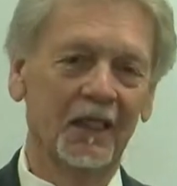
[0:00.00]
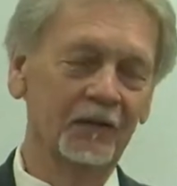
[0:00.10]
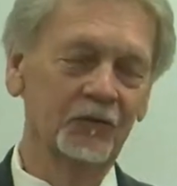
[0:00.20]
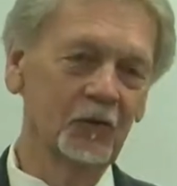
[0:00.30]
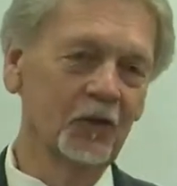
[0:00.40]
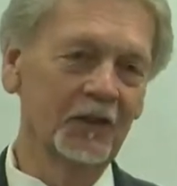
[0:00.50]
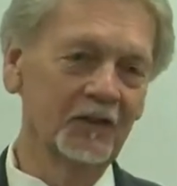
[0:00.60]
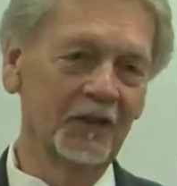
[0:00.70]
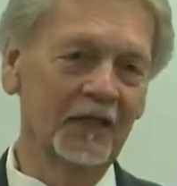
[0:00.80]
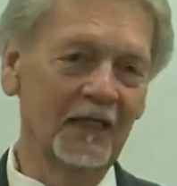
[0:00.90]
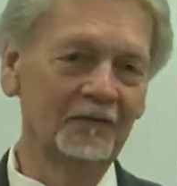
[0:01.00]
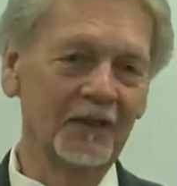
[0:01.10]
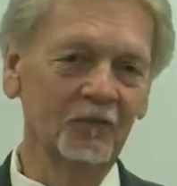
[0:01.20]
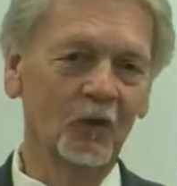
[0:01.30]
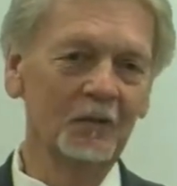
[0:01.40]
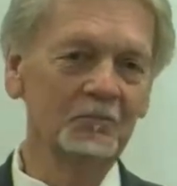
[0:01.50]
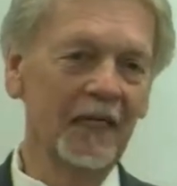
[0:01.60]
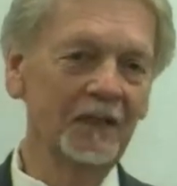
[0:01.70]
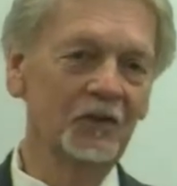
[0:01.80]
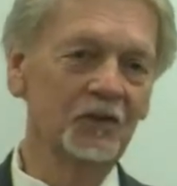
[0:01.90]
And if you look at the covenant, what
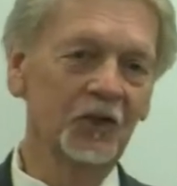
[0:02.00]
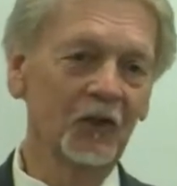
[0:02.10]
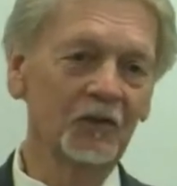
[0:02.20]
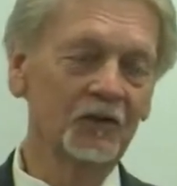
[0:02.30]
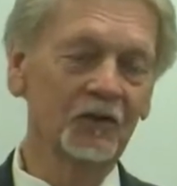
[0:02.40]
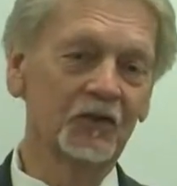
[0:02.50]
made the church